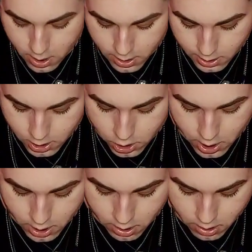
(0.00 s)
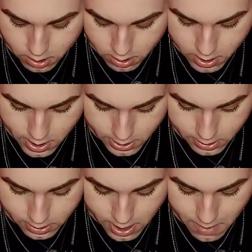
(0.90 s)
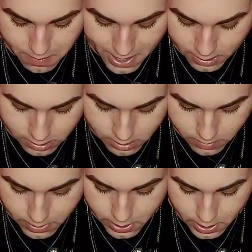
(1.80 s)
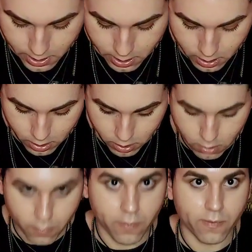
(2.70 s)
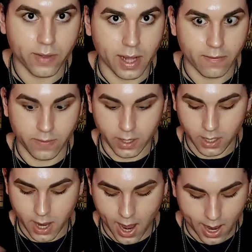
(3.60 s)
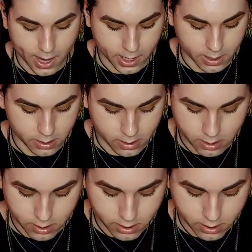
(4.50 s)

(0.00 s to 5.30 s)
this channel is not meant to be, fluffy and